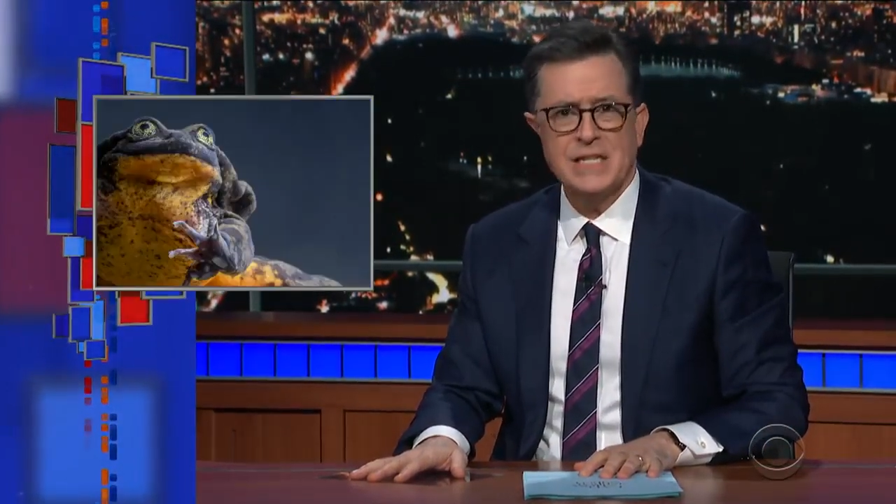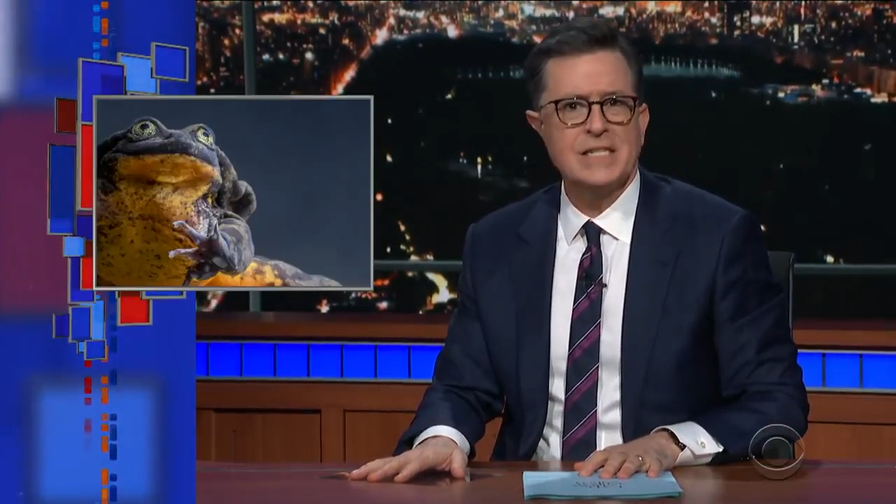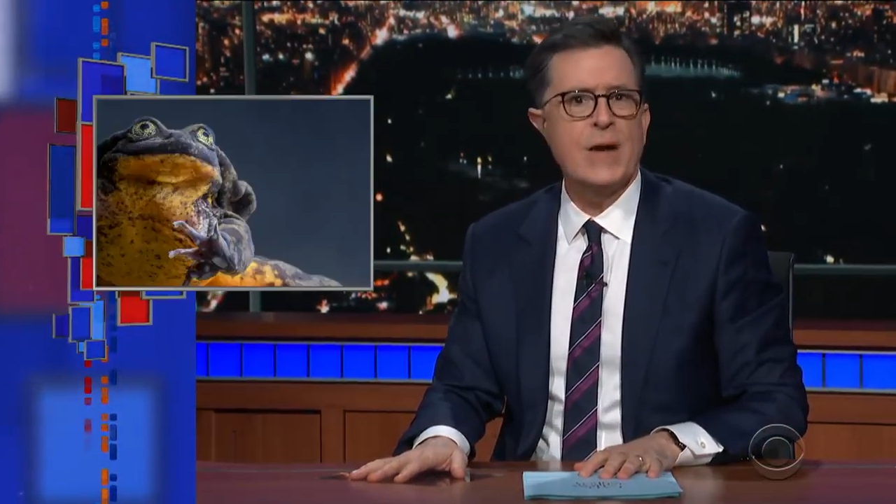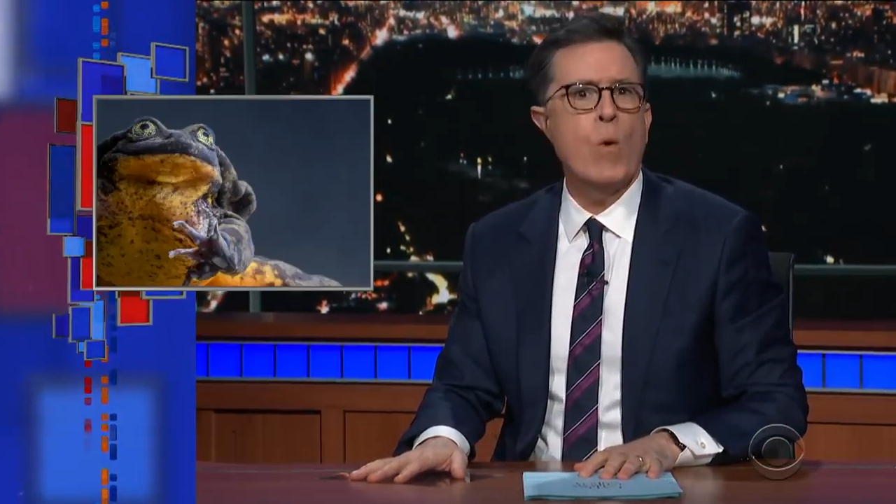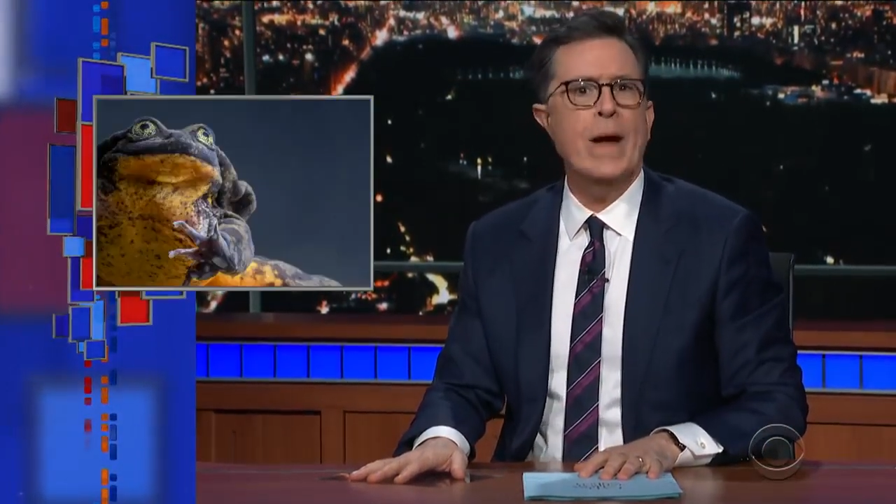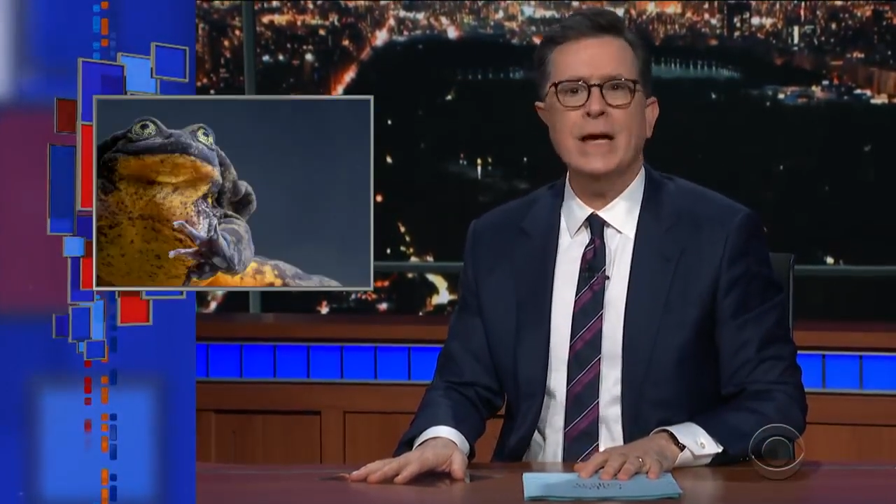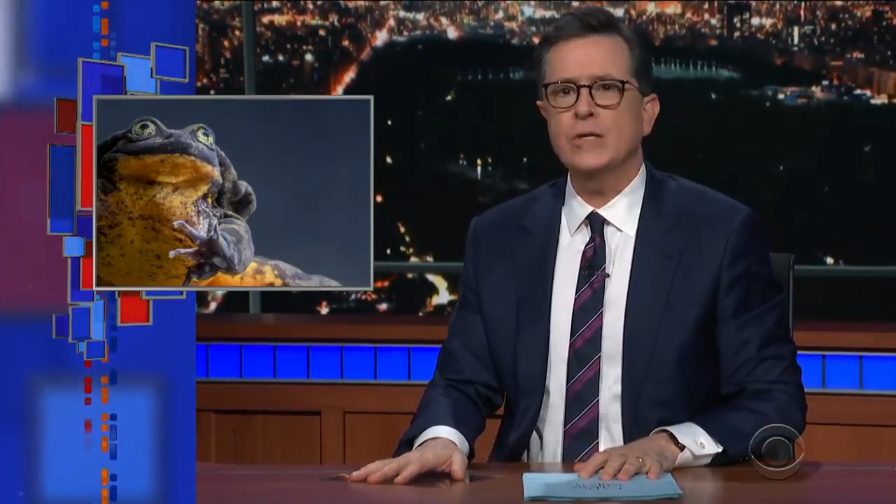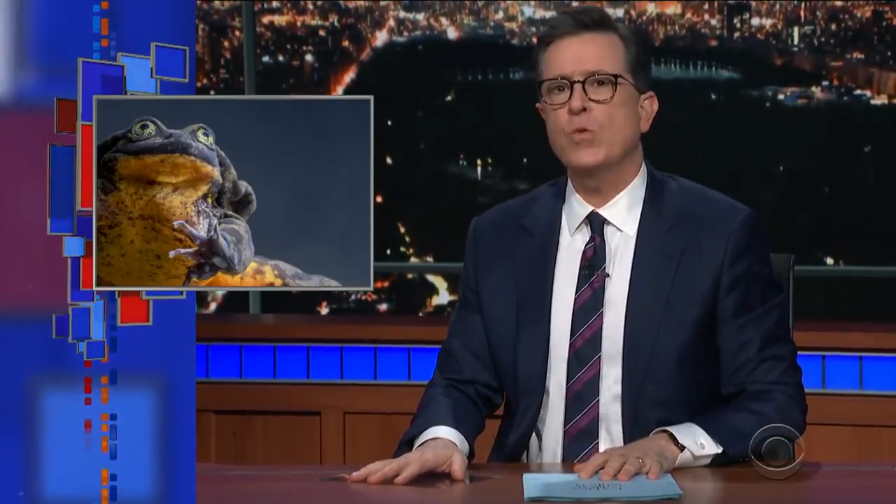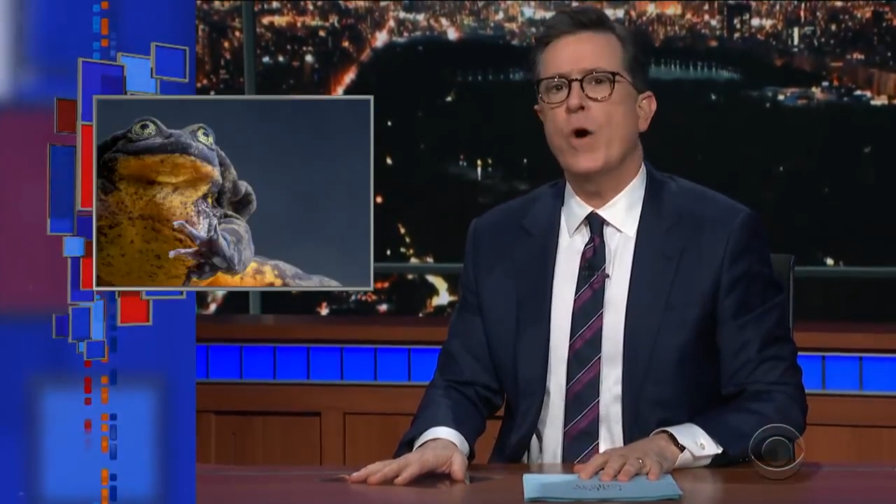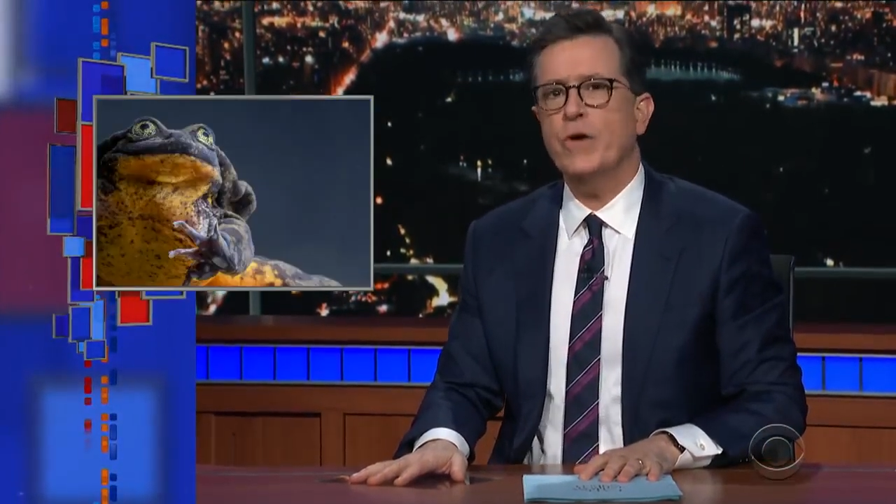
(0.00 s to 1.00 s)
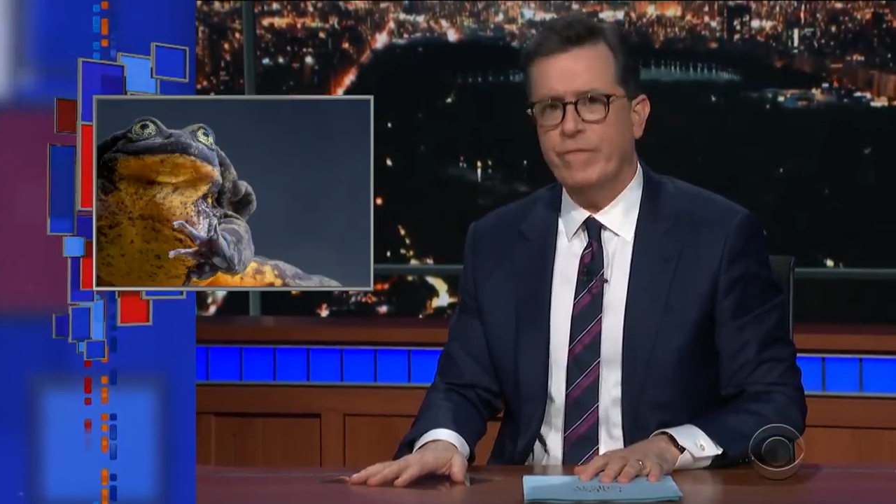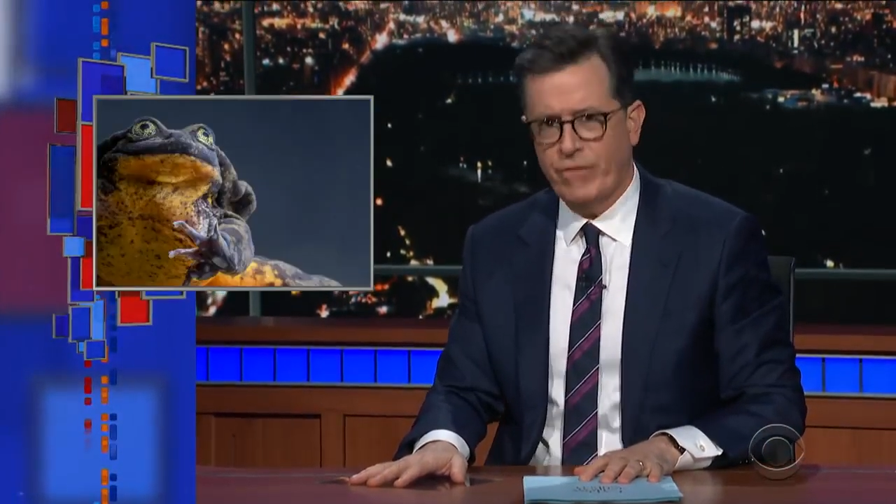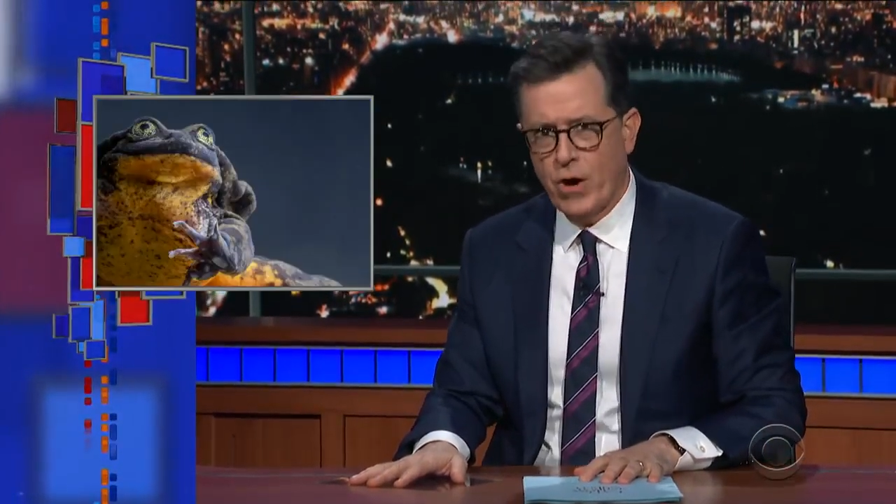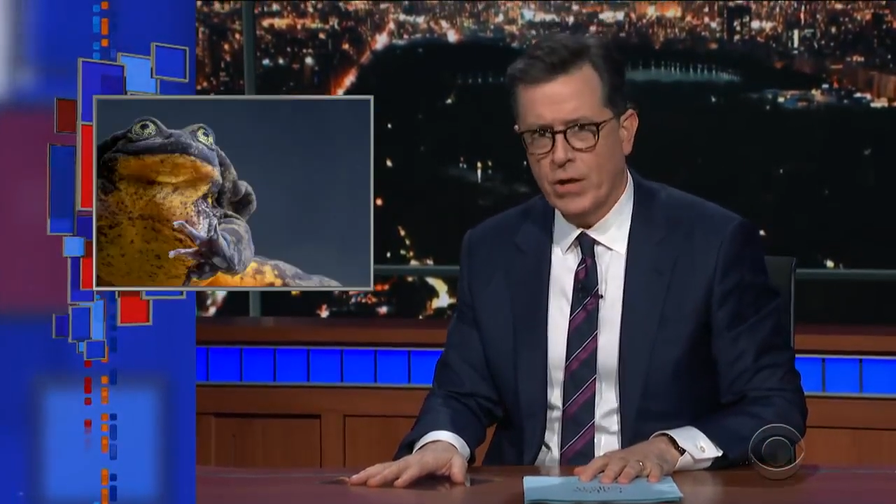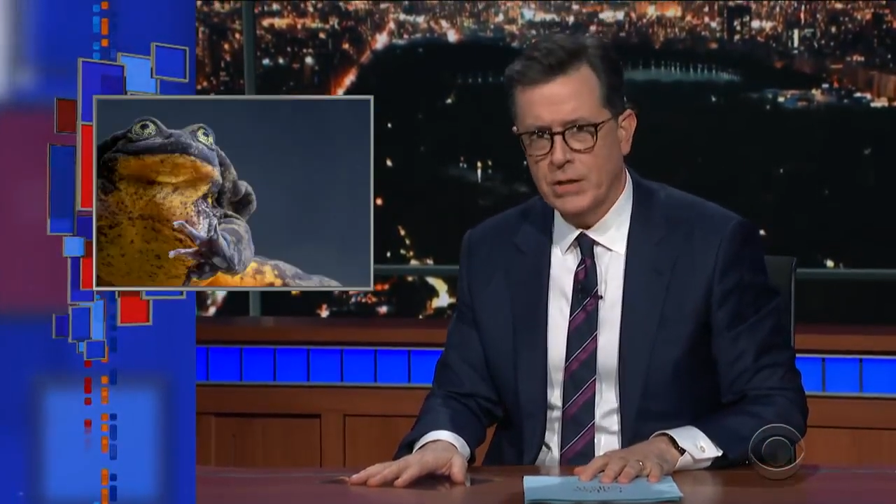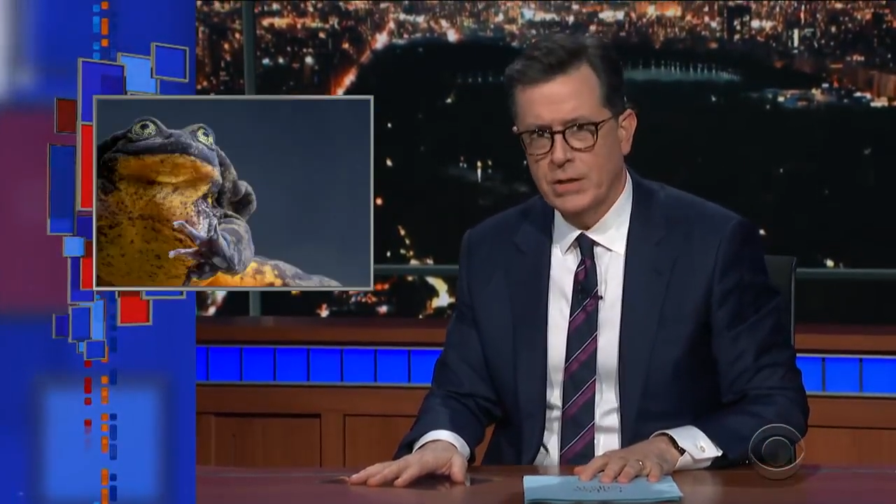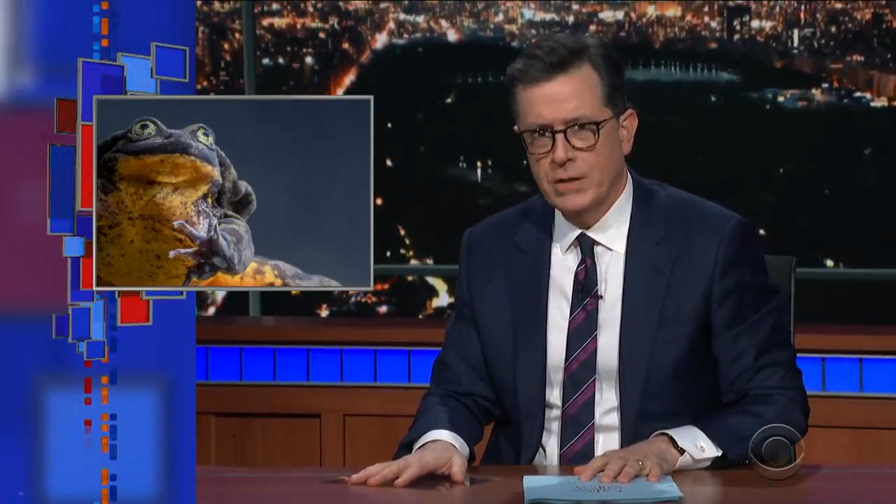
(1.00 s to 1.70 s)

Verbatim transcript: Sehuencas water frog,